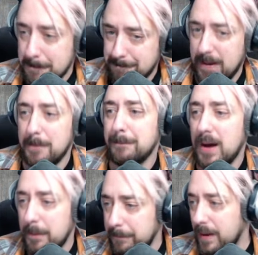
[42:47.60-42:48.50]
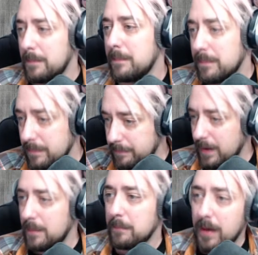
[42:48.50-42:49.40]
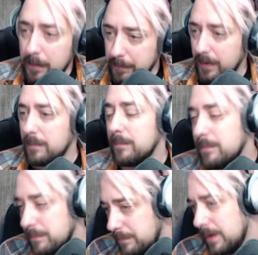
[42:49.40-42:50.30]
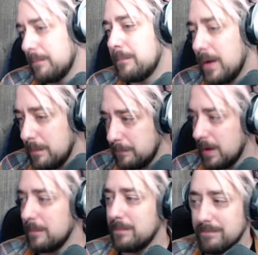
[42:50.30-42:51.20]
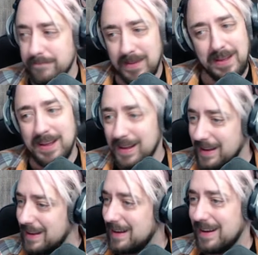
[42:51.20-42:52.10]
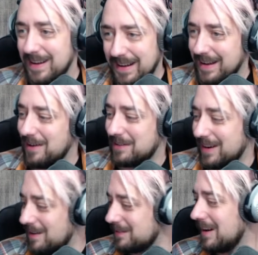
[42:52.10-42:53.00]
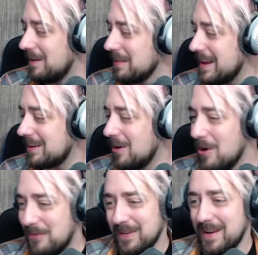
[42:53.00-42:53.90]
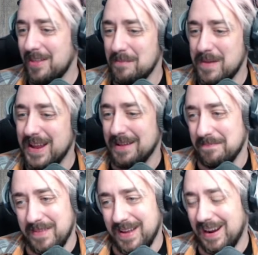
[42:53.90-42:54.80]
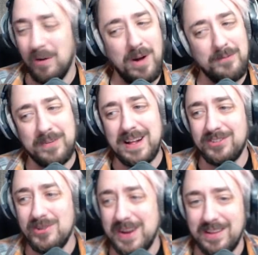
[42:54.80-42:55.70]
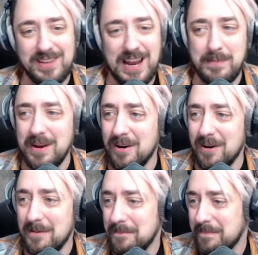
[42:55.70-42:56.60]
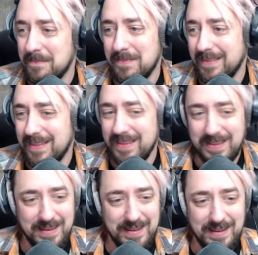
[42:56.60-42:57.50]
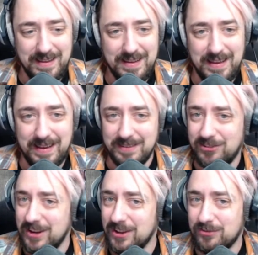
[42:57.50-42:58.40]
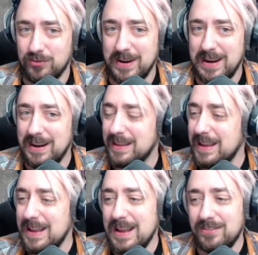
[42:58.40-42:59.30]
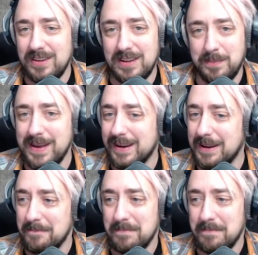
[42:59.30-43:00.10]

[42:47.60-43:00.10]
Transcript: Bum bum bum bum bum bum bum bum bum. I'll let it go for another minute. I got 1 for Natsuki. It's gonna be her, and she's really easy to pick.